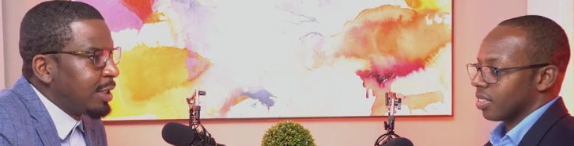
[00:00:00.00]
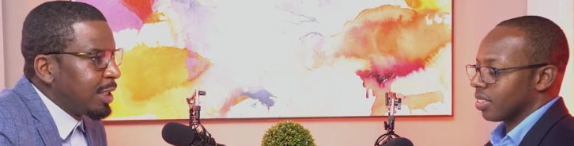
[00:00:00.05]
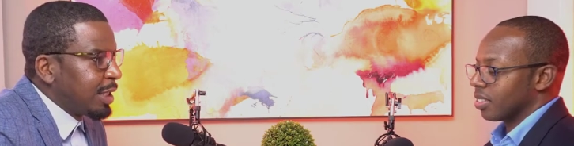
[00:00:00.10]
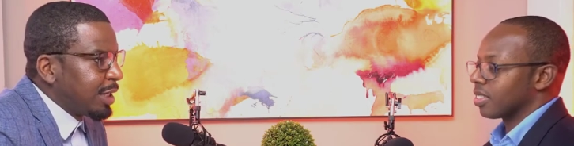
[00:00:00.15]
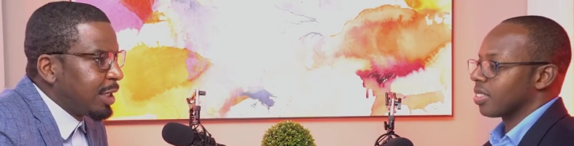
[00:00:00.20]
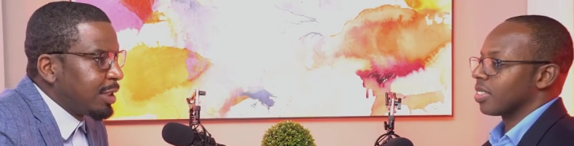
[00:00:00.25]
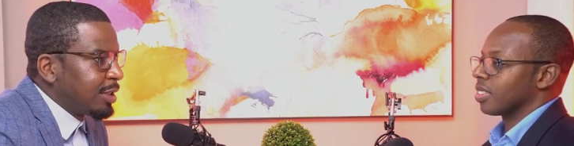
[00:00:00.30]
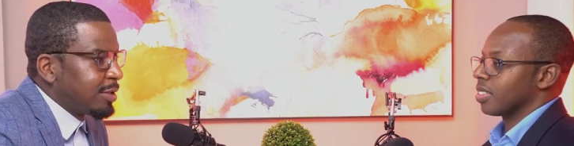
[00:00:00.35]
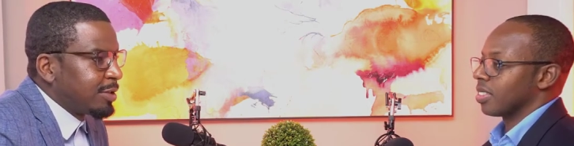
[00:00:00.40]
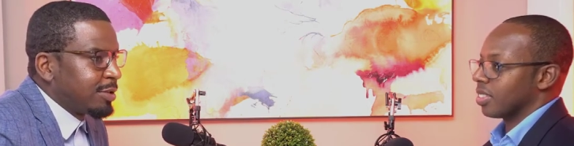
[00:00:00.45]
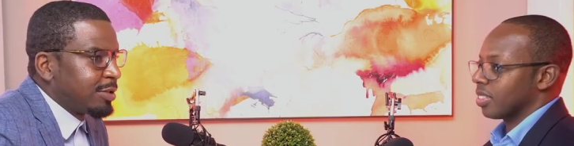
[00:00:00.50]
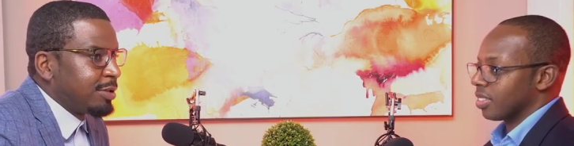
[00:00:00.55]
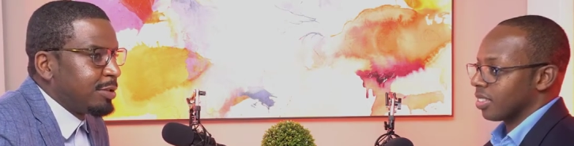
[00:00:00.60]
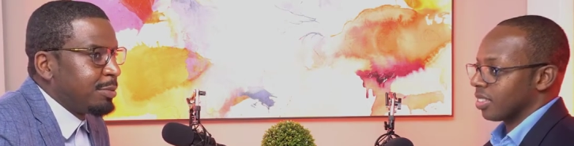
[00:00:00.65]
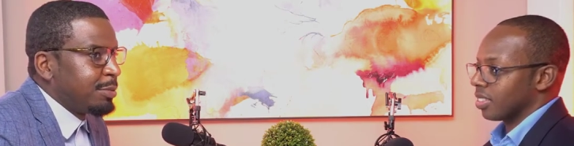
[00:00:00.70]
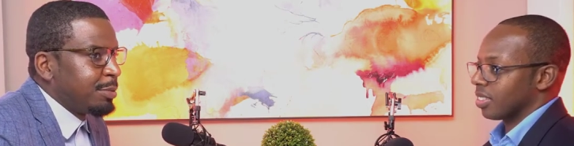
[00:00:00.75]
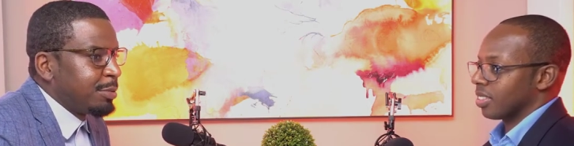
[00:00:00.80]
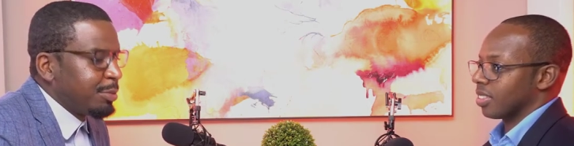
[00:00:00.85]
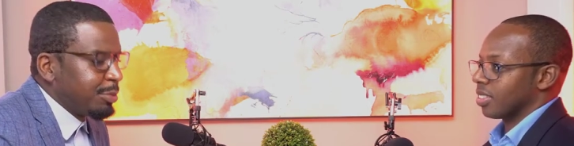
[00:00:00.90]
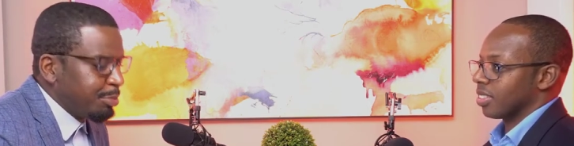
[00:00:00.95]
Speaker 1: It's
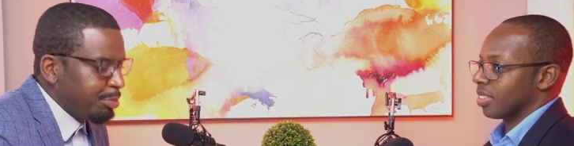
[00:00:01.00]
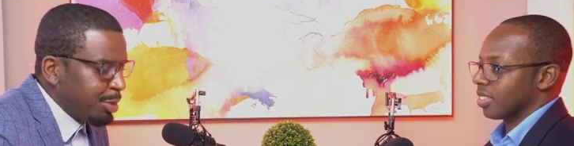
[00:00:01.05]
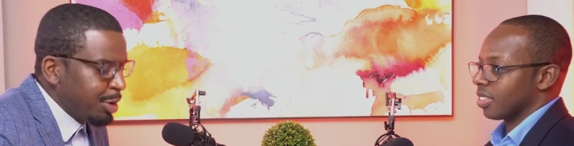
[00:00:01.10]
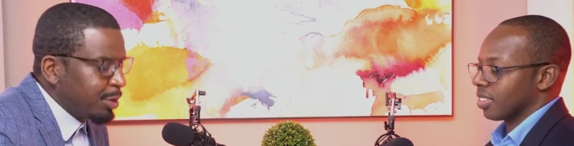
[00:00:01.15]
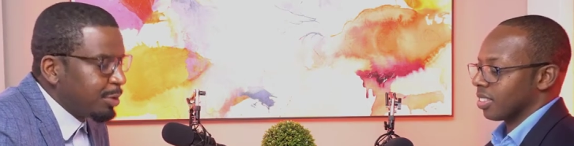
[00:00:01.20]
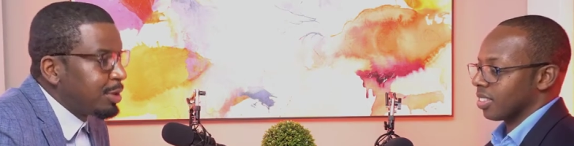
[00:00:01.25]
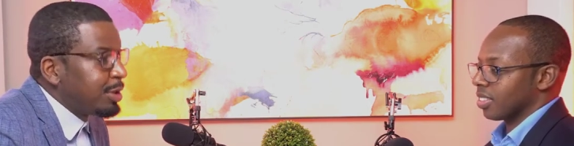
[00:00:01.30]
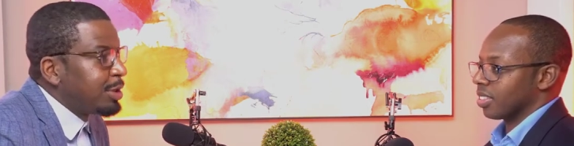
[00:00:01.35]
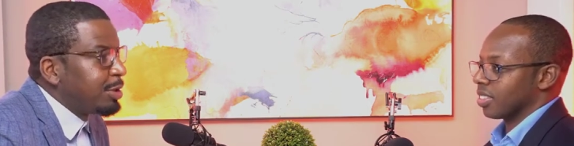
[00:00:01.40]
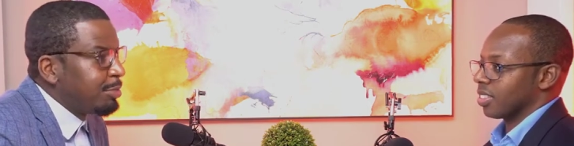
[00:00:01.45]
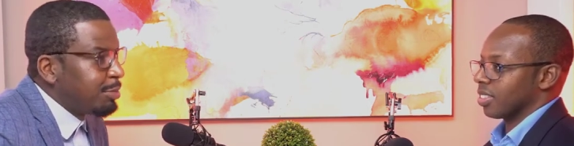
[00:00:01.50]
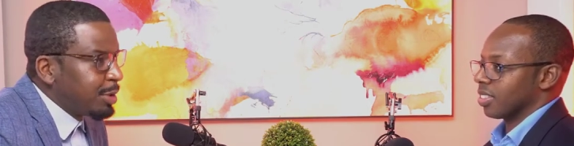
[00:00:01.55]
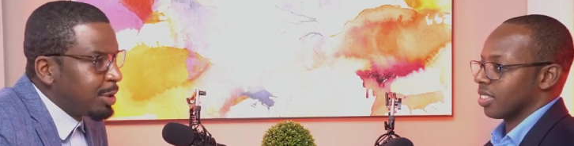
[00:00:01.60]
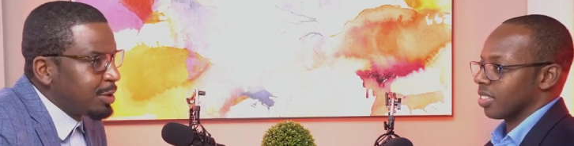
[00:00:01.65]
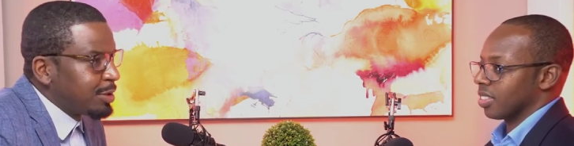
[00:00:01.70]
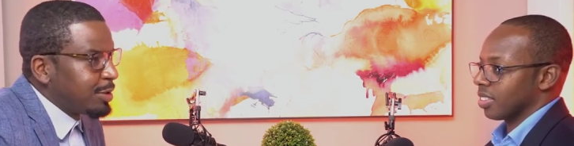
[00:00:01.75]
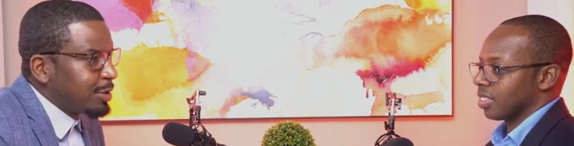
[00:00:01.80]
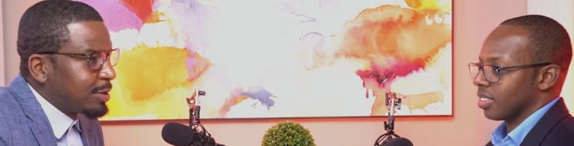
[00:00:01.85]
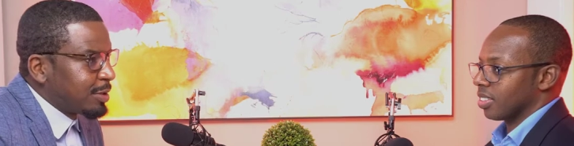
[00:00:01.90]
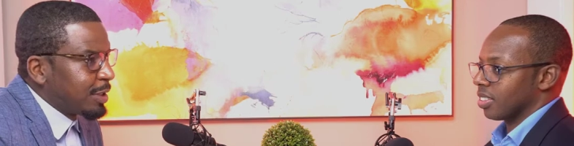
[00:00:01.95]
building a
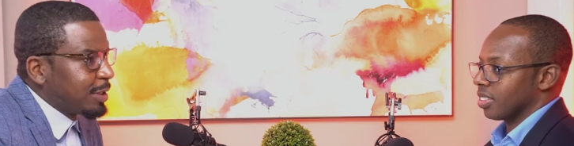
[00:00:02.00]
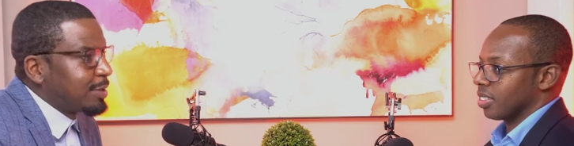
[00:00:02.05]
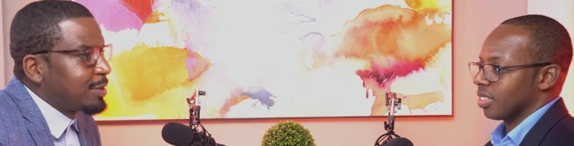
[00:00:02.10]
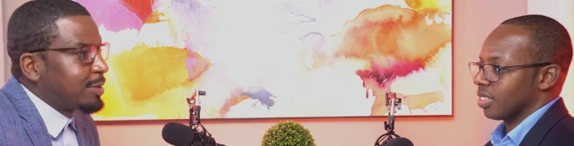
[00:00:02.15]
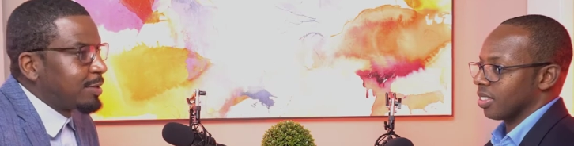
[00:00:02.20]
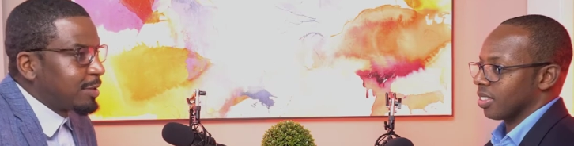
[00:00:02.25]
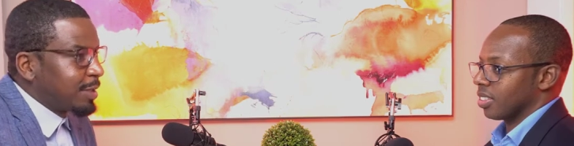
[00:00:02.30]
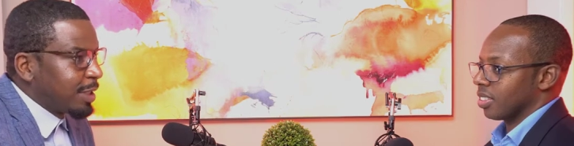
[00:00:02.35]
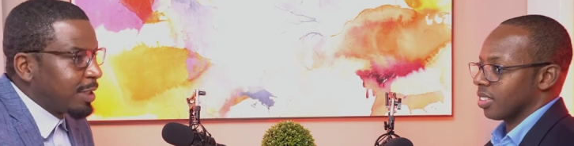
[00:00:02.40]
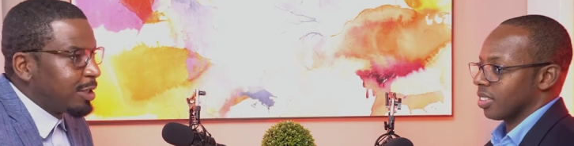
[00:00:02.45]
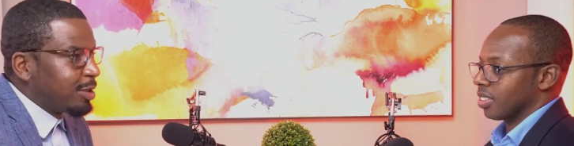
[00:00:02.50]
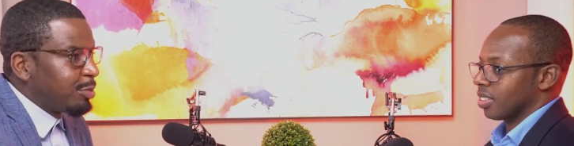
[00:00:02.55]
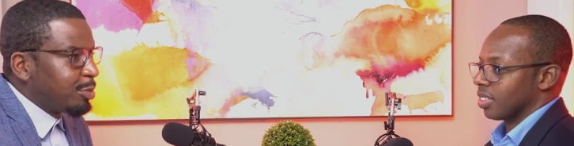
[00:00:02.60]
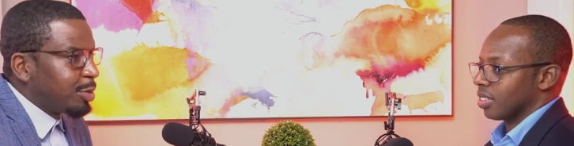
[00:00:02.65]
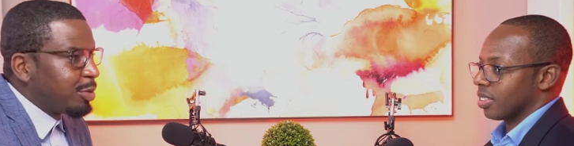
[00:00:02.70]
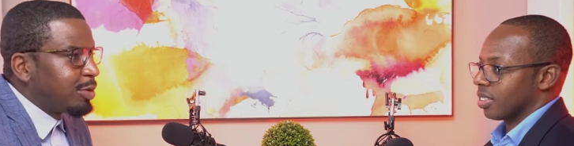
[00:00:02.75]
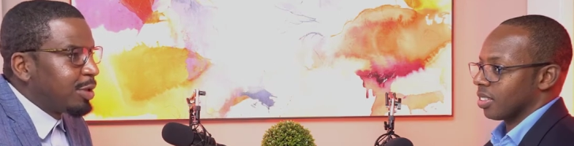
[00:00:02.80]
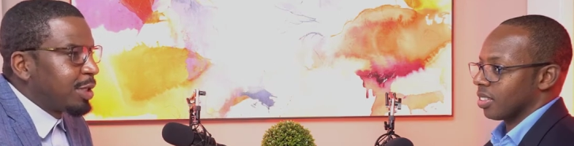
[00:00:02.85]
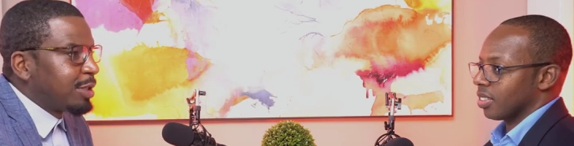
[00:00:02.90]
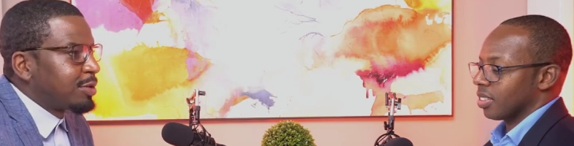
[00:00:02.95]
business that's sustainable
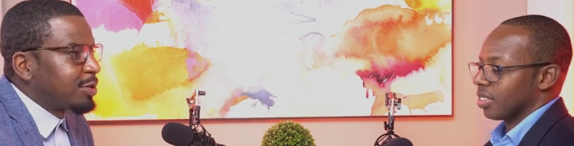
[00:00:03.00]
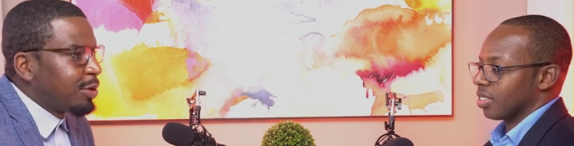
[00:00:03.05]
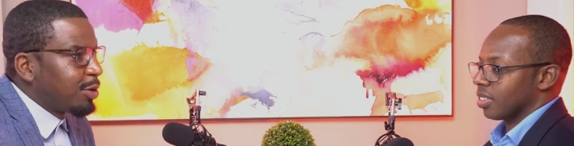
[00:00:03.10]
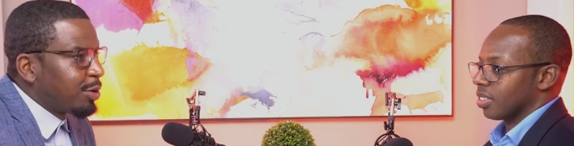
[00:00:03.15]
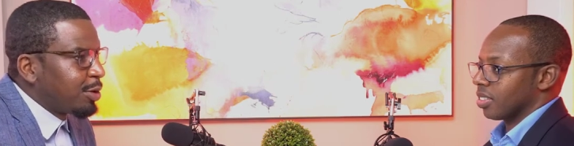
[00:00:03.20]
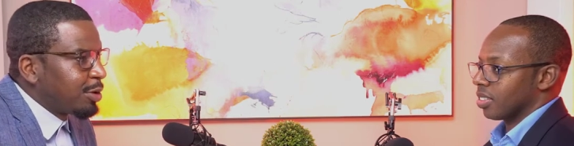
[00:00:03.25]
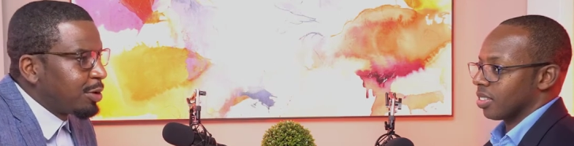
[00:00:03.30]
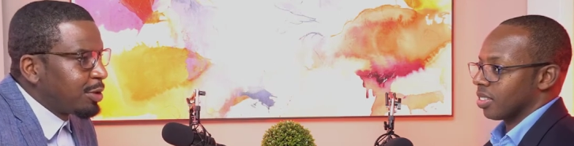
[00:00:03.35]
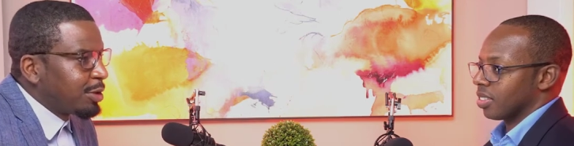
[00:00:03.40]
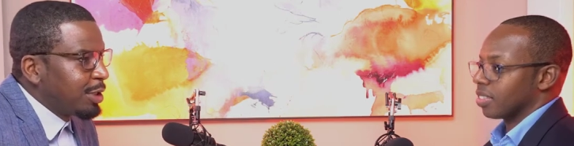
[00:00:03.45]
that's hard.